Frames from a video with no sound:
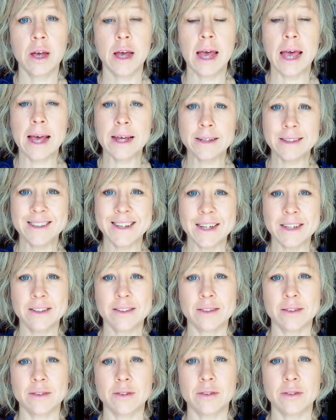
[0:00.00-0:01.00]
and
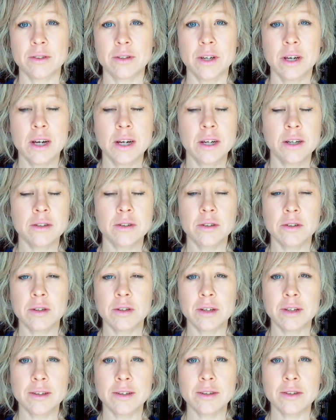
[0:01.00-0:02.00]
gaiters. So
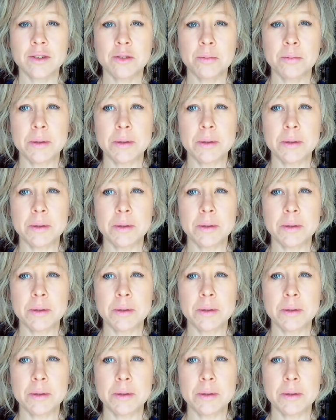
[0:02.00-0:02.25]
it's